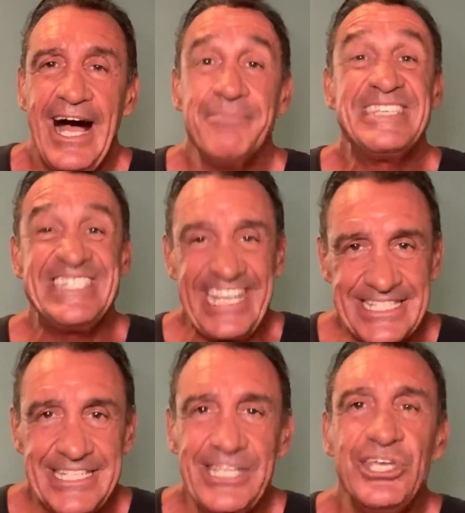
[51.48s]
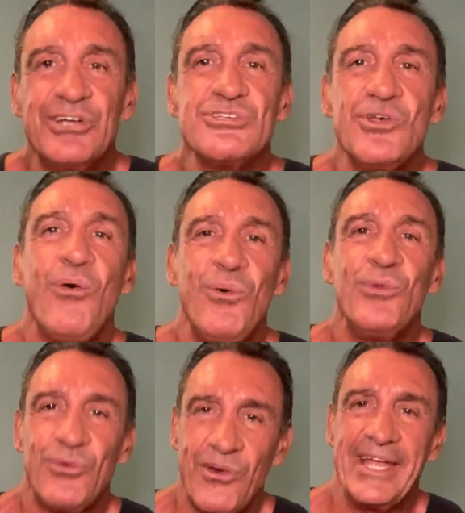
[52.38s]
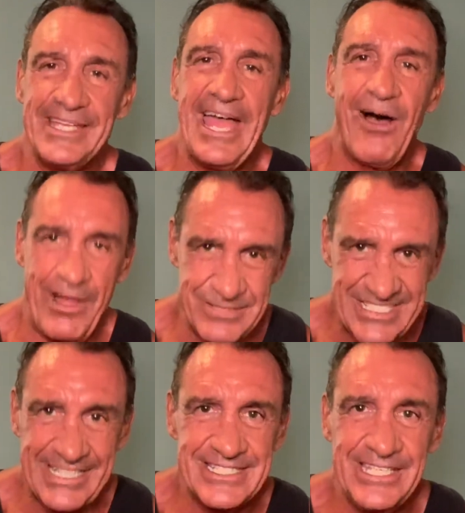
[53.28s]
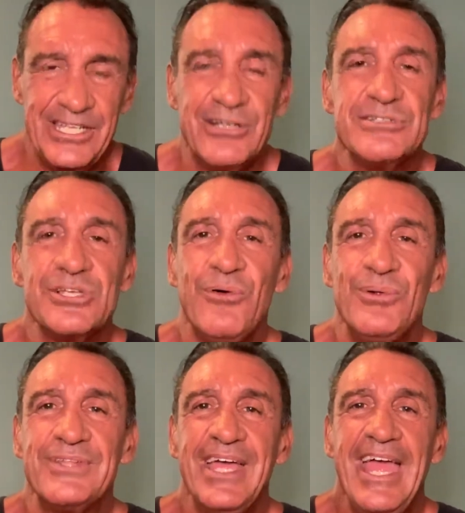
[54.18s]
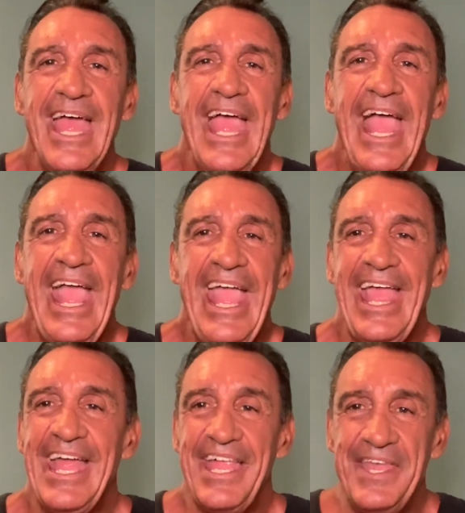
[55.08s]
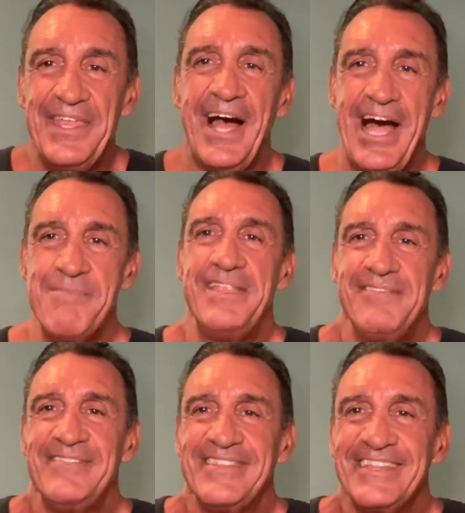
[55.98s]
60 years old right now. I'm 60 years old and I'm in